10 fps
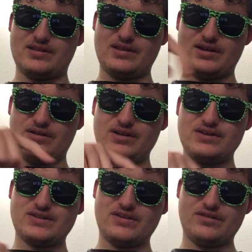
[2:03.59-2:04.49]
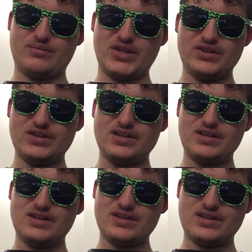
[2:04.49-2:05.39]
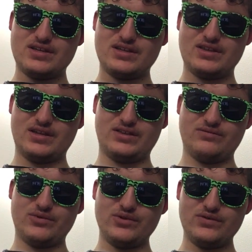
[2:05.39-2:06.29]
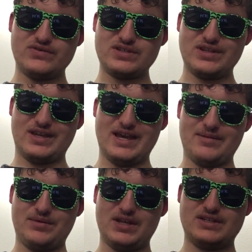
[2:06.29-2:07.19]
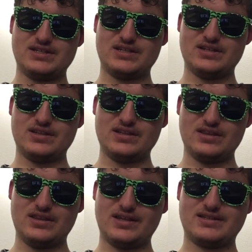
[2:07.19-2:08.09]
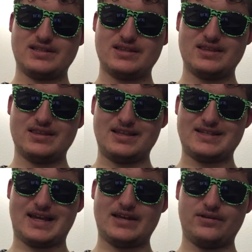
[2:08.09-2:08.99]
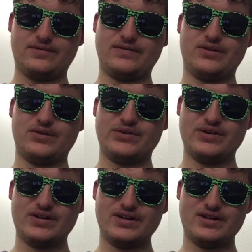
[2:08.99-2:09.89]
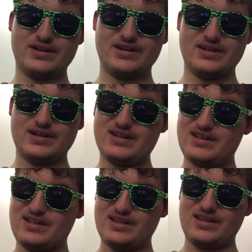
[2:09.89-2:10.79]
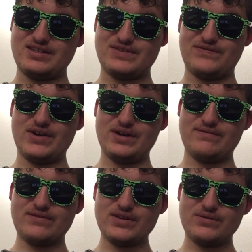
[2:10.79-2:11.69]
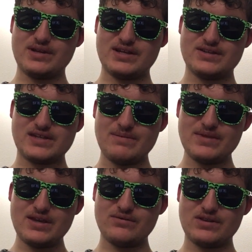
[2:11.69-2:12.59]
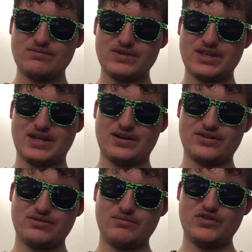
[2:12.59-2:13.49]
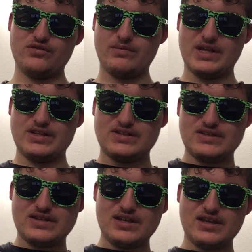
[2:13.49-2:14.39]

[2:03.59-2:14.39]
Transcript: areas of the building, like the roofs, the cabinets, the, the tile floor. It's very fluid. Same thing with, with the character movements.